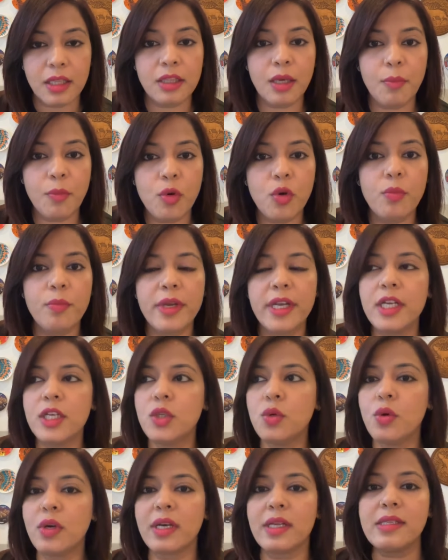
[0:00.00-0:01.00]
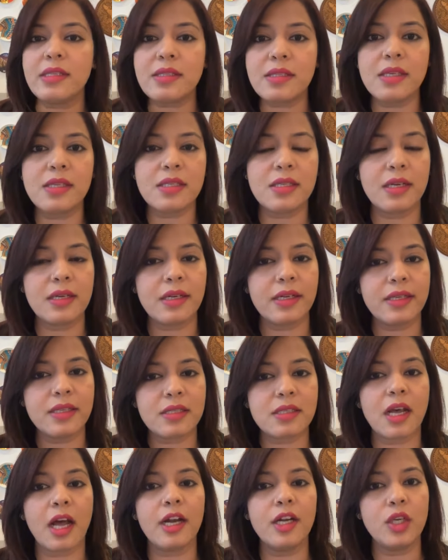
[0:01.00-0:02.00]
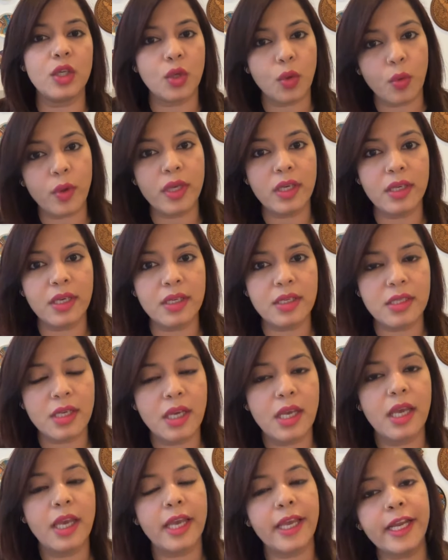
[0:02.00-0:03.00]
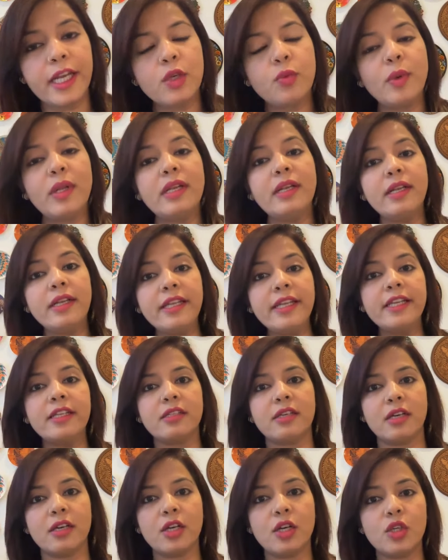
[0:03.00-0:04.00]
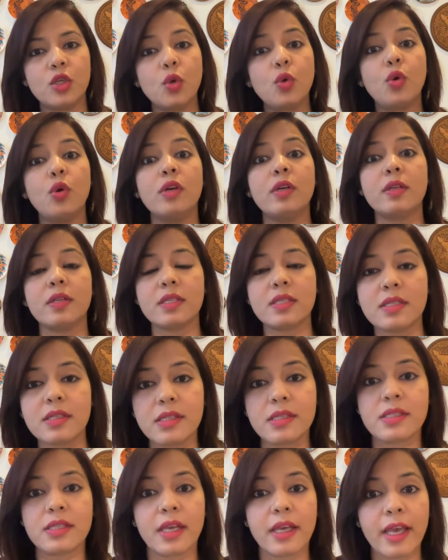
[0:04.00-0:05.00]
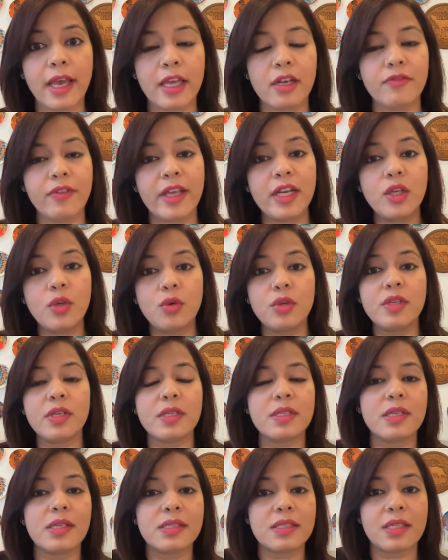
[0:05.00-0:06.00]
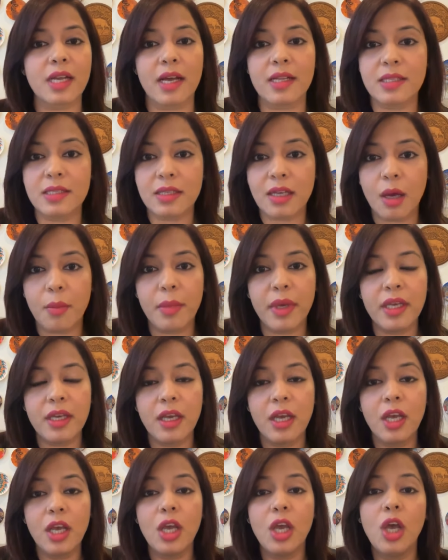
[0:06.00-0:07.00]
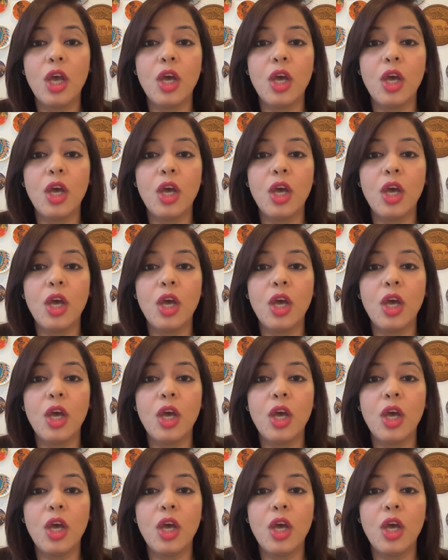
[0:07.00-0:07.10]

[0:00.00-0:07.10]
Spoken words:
The moment you consistently start doing it, it will lead to good results. And when good results starts coming,